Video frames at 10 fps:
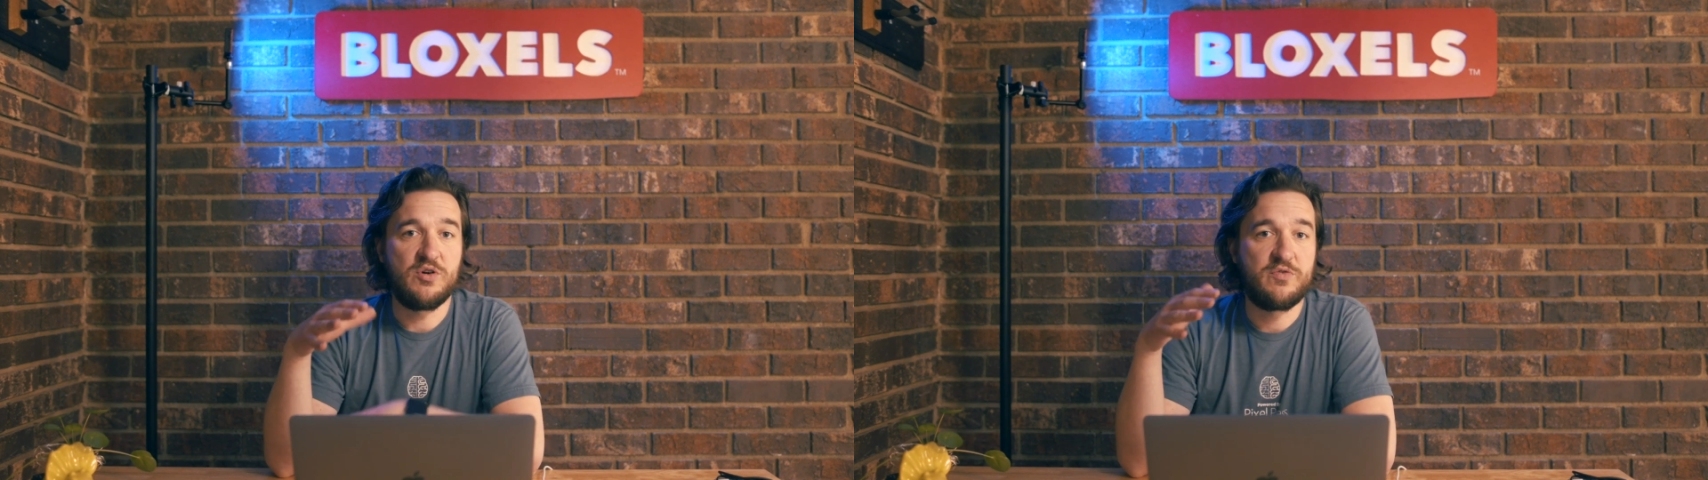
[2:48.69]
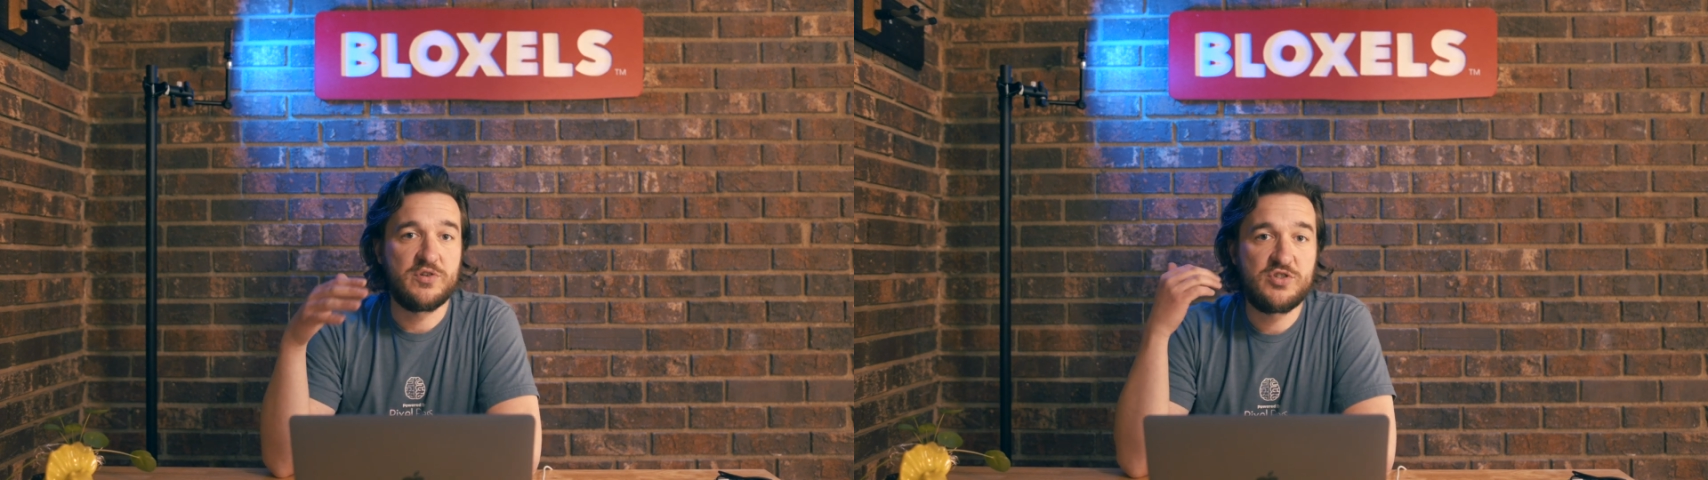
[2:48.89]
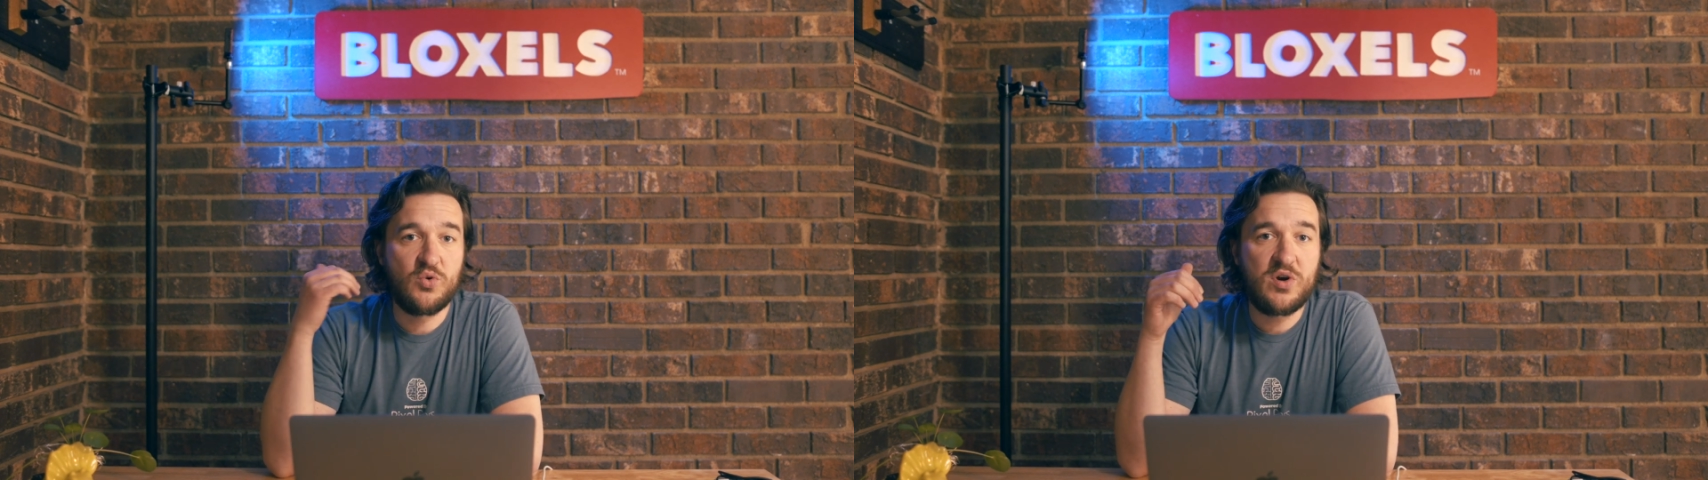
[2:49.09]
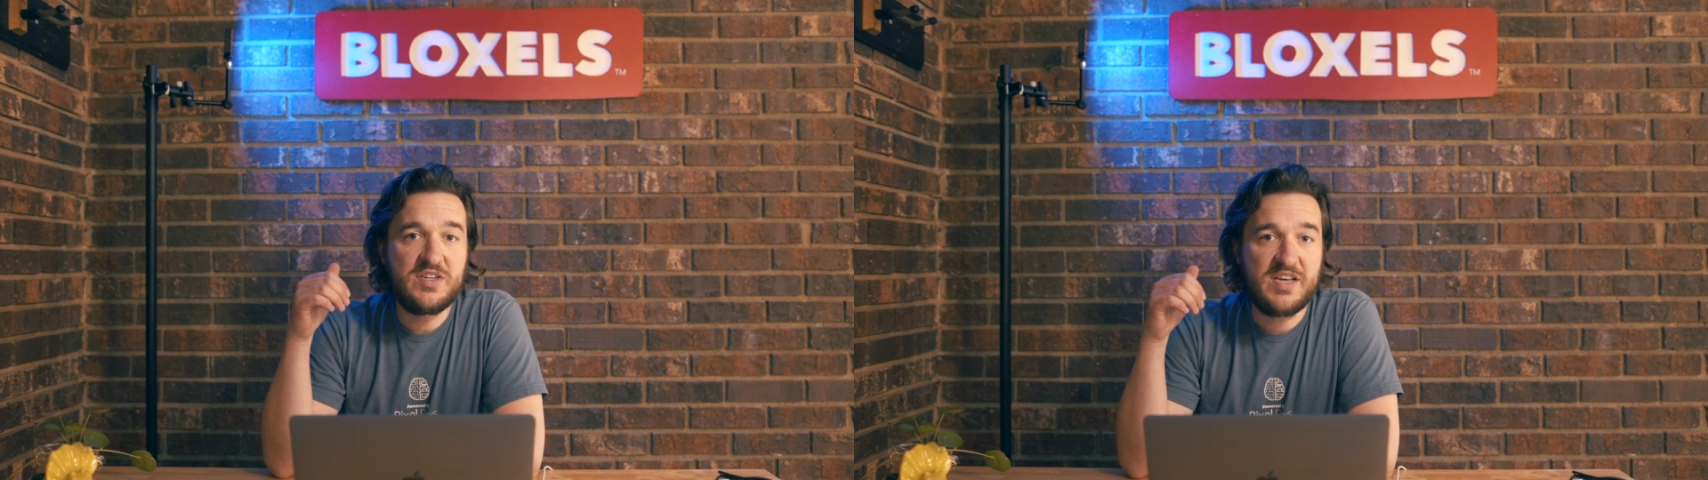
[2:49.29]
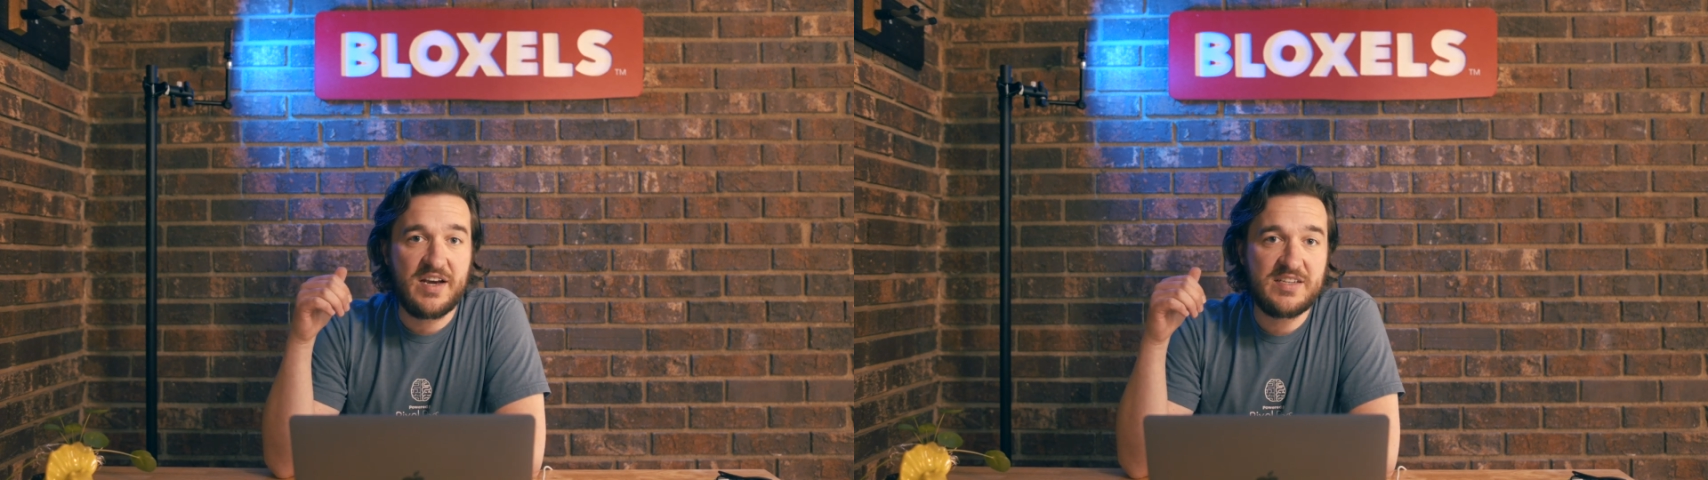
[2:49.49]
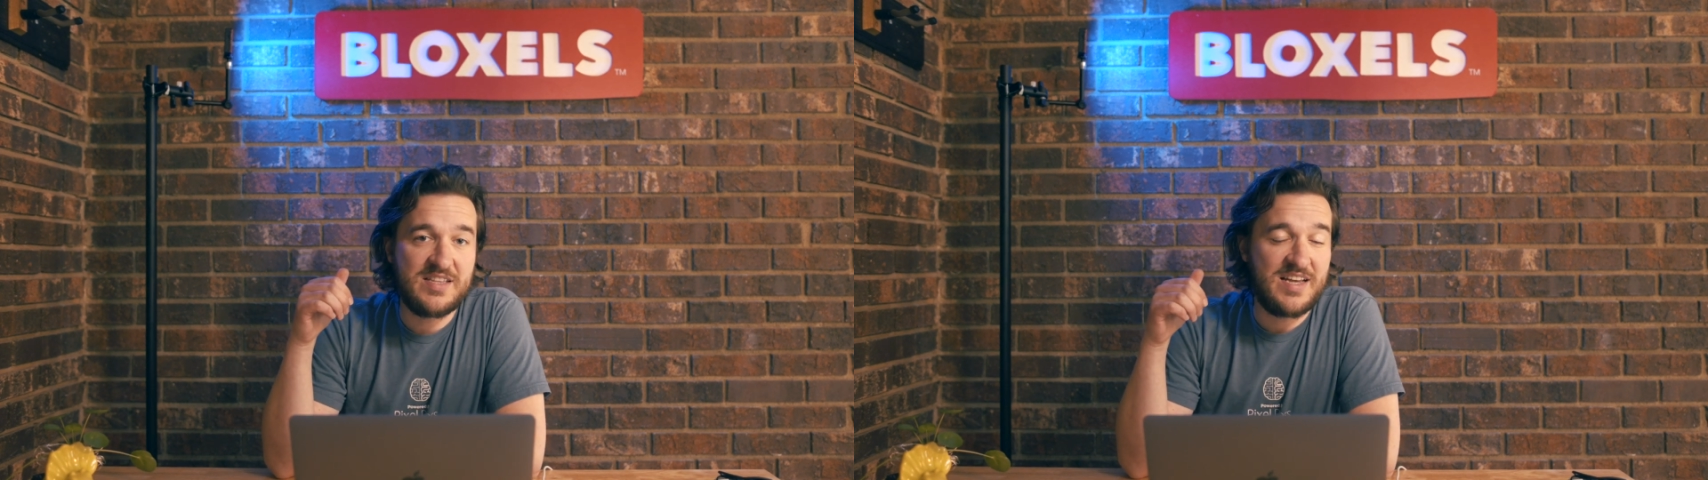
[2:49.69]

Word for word: So for story text,